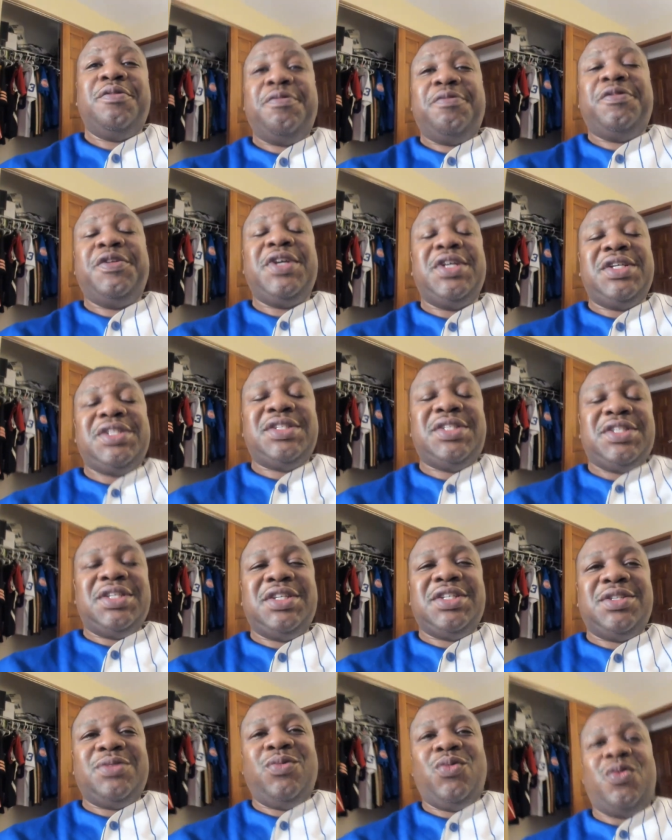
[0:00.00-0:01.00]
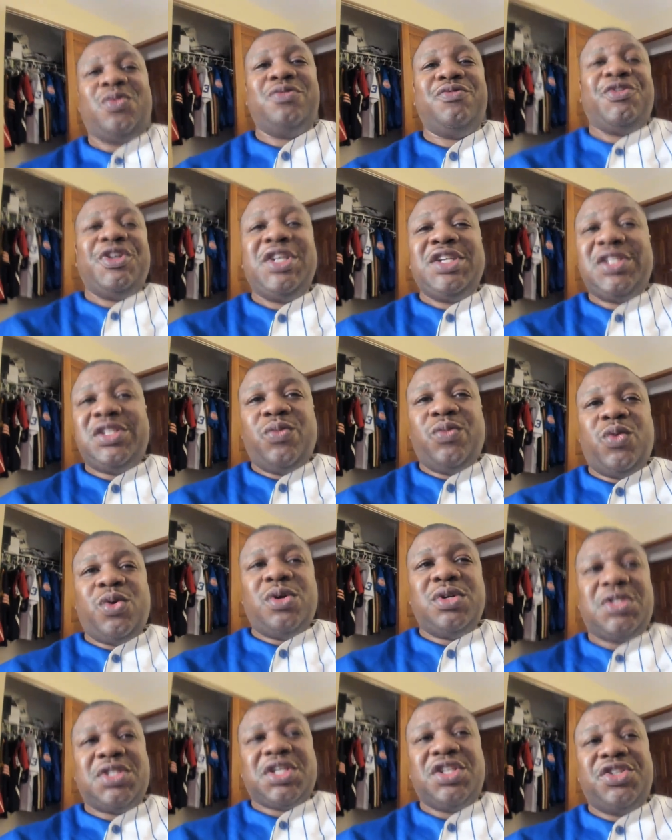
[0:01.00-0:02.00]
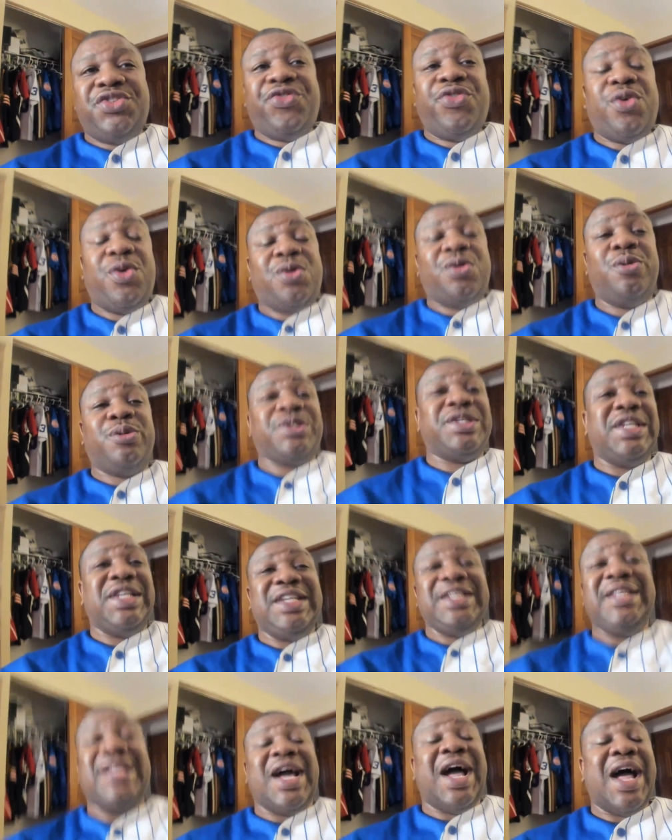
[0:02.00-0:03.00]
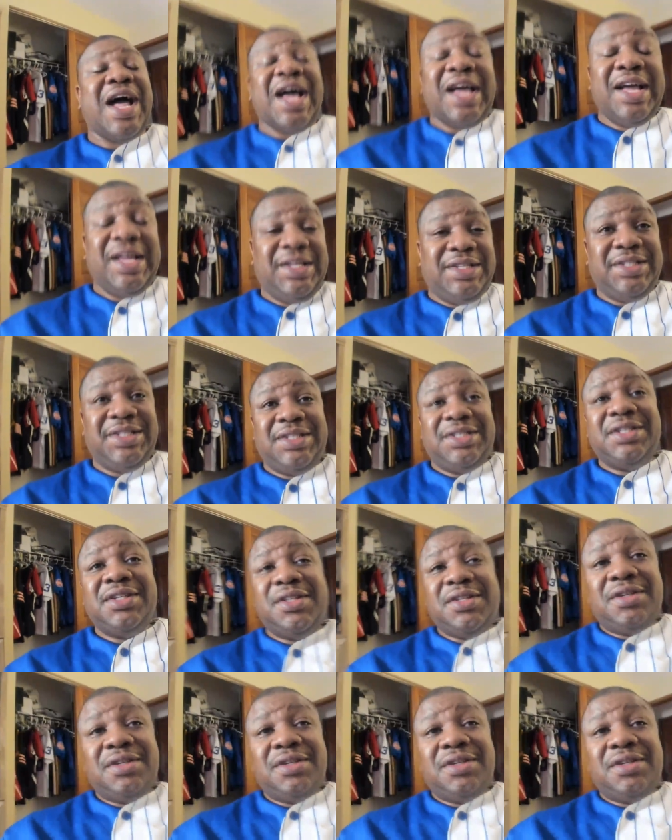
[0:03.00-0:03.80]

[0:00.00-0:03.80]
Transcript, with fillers: Vince is Vince wants control till he dies.